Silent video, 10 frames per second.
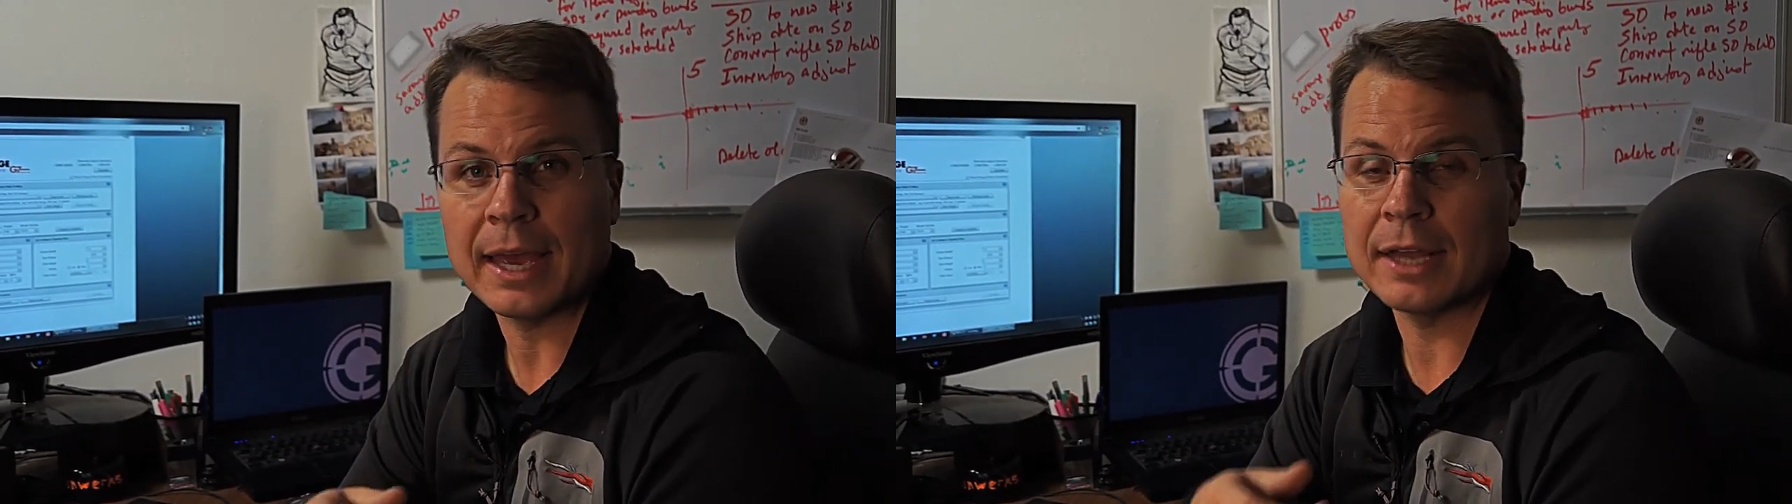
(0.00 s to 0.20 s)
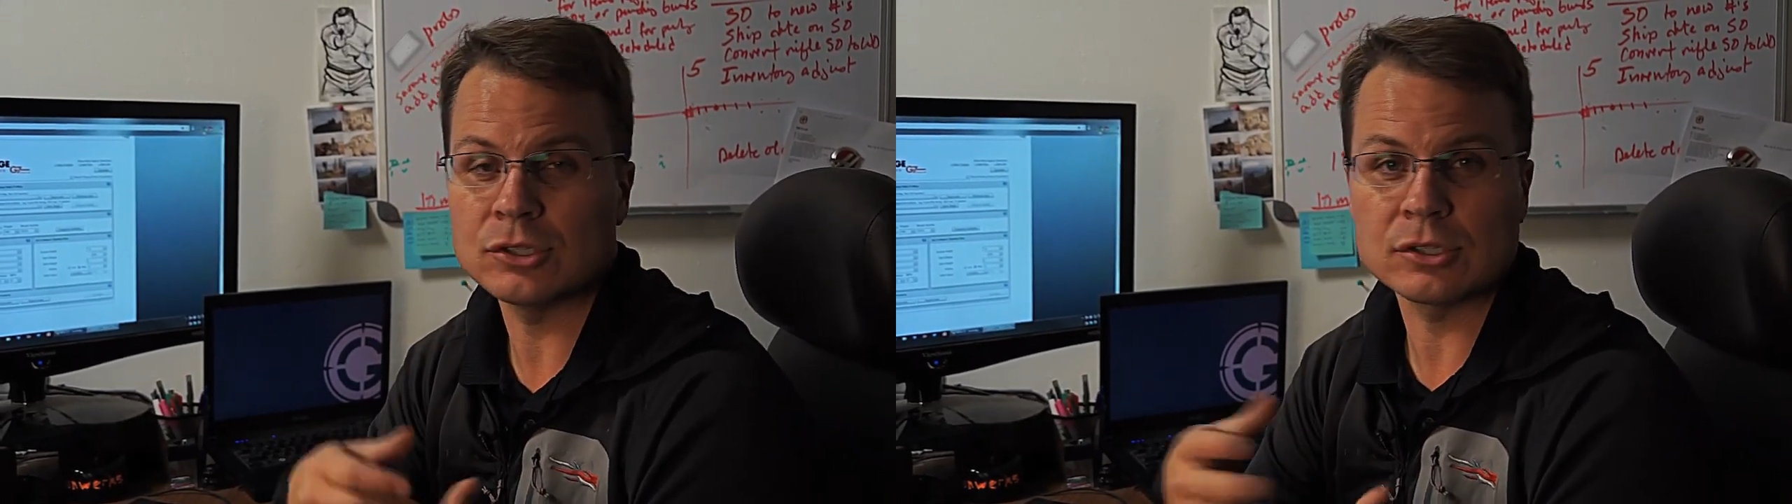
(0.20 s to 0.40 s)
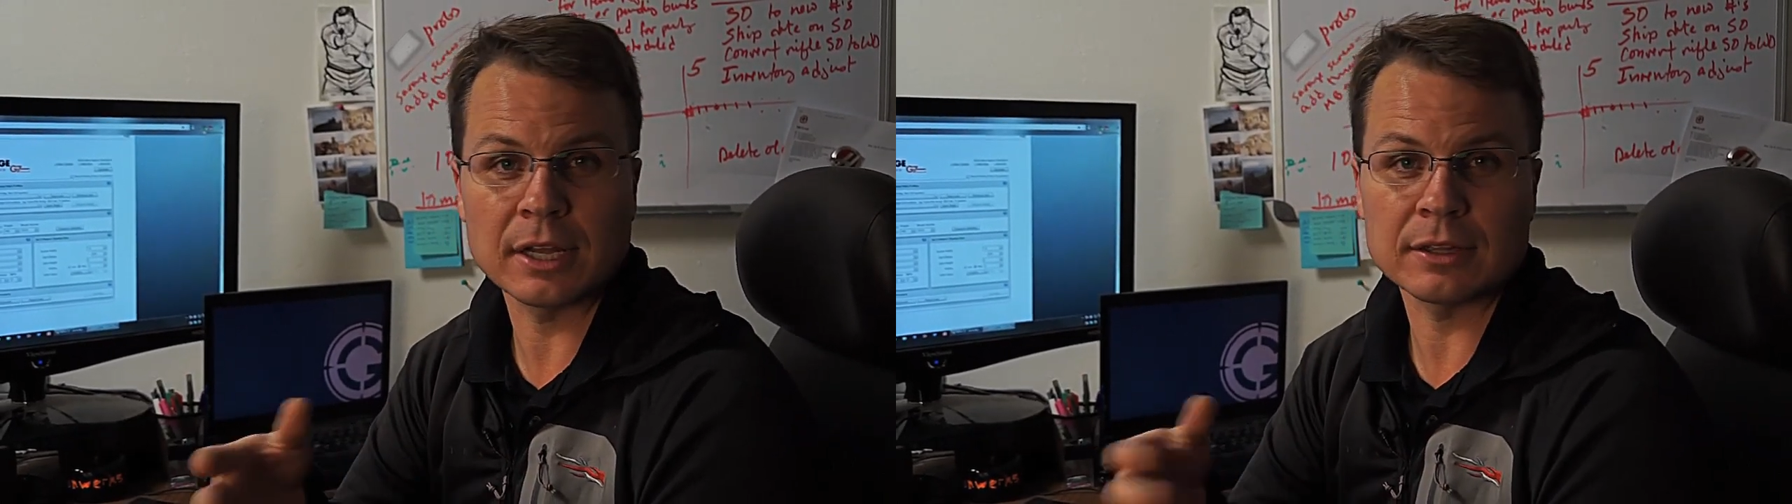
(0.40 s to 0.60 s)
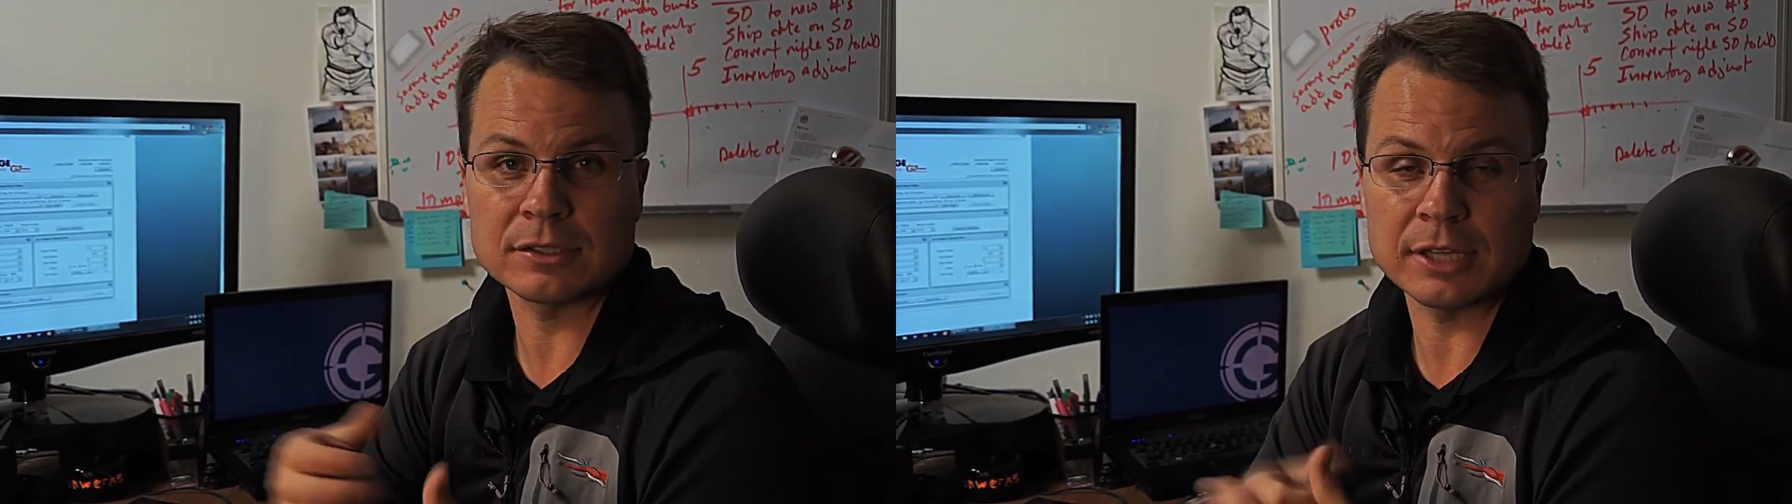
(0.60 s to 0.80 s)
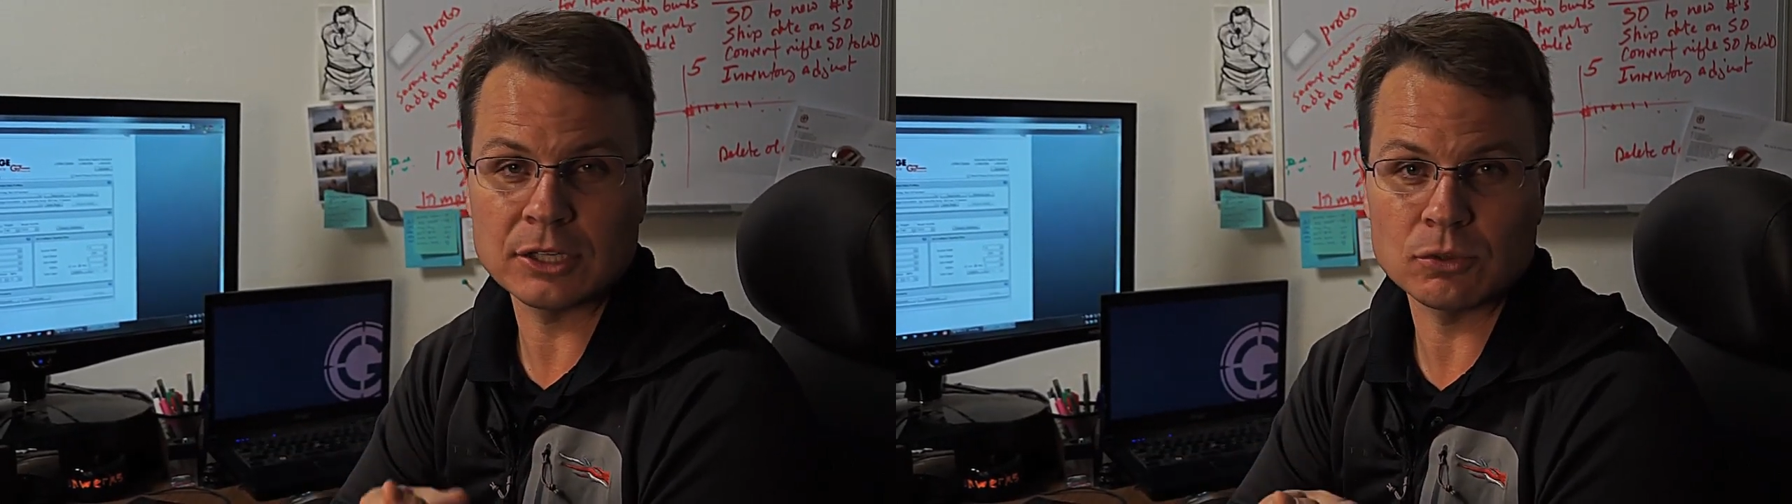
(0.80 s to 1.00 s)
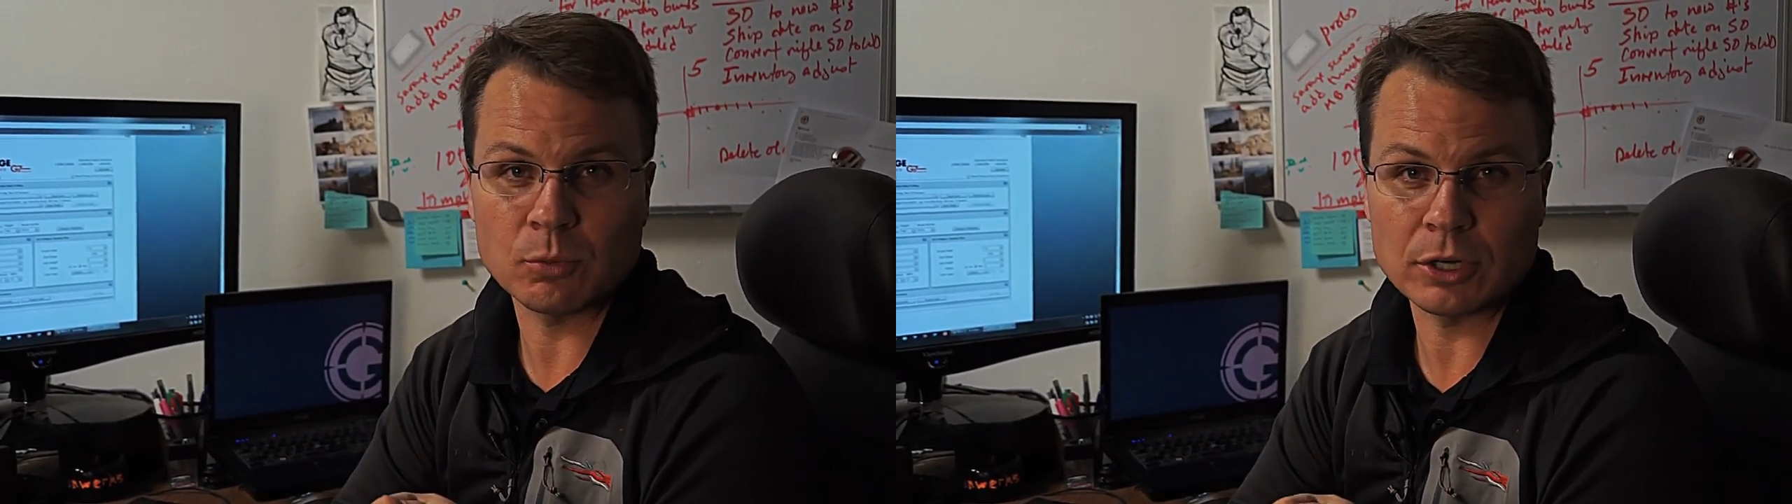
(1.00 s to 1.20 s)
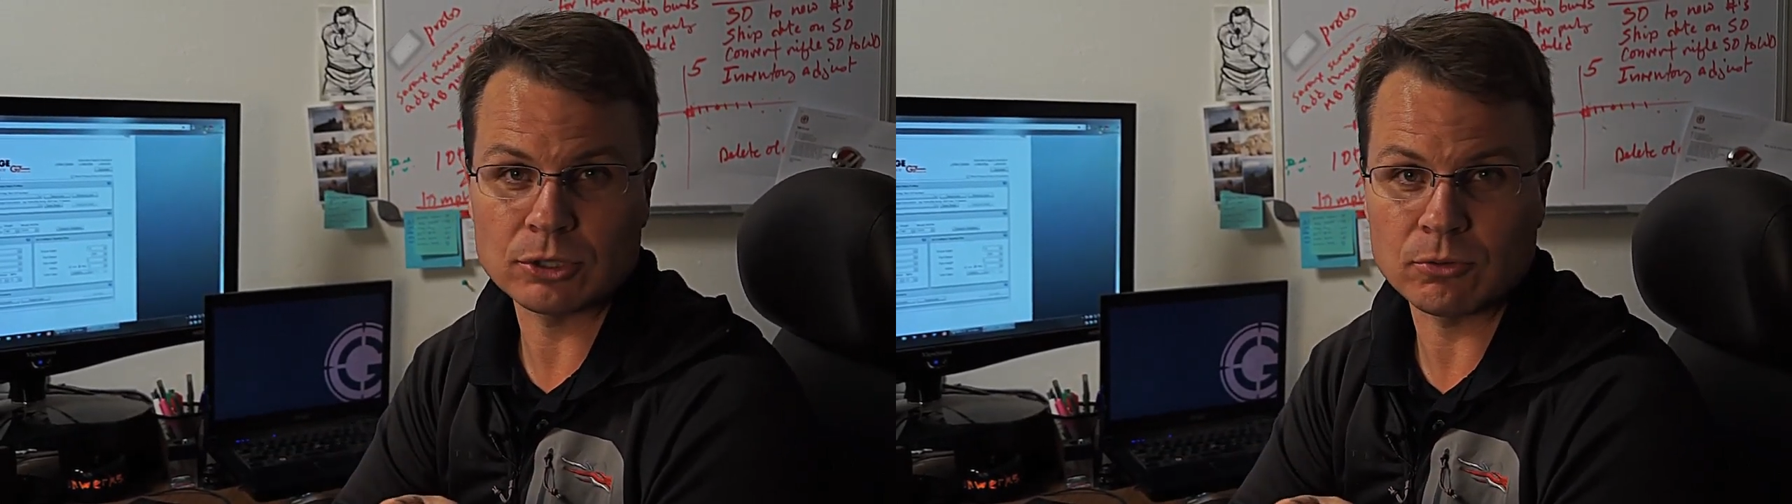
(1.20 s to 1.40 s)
and just let the station pressure